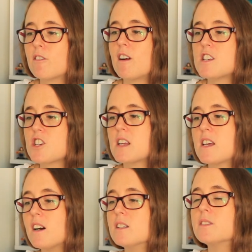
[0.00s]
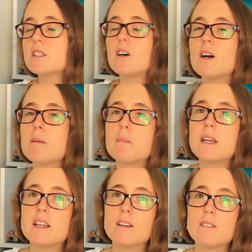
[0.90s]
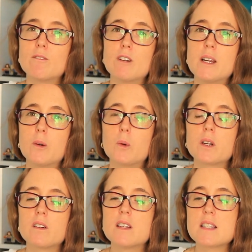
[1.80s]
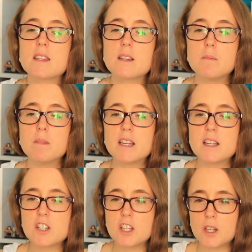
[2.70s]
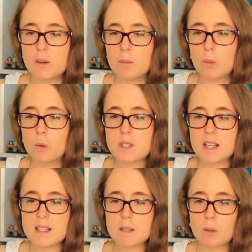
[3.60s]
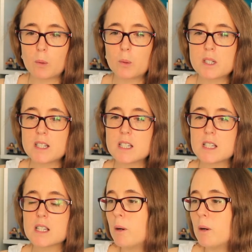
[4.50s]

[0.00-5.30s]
gradually, over time, been reorganising them into more sensible orders,